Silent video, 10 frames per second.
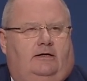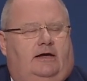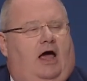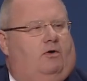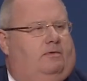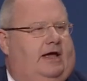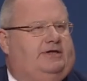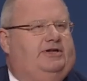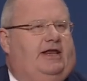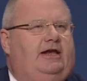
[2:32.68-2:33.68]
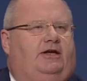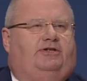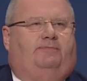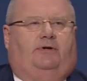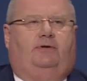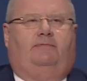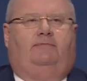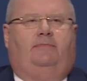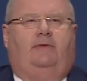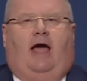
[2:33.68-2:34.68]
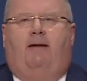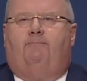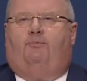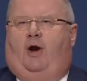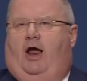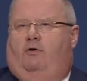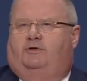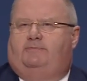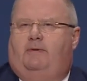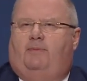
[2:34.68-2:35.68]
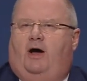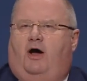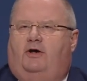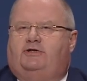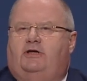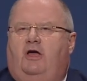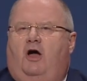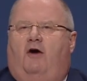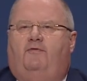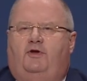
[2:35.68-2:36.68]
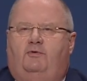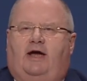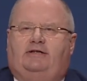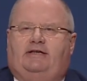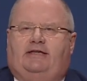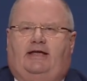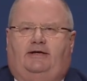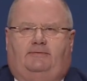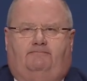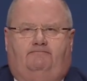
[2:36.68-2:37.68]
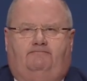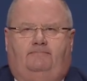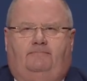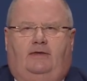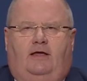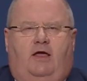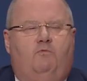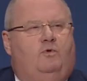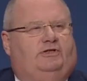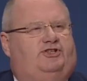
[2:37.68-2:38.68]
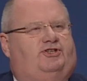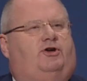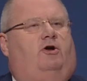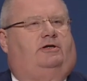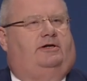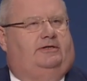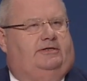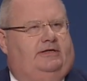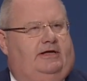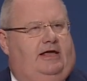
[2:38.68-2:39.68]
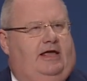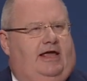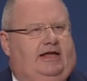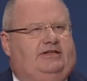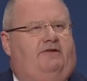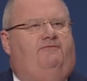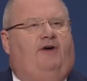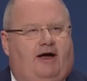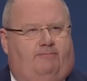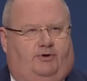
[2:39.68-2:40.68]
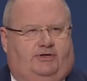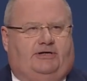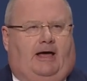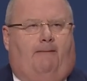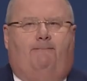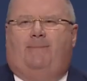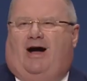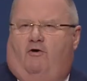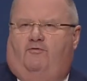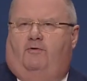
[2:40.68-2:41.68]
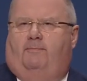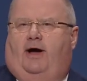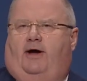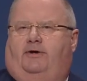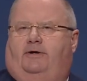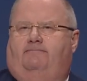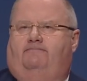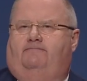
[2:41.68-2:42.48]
Now, as an Englishman, I'm proud to be part of the United Kingdom, in which Scotland is a vibrant and powerful partner.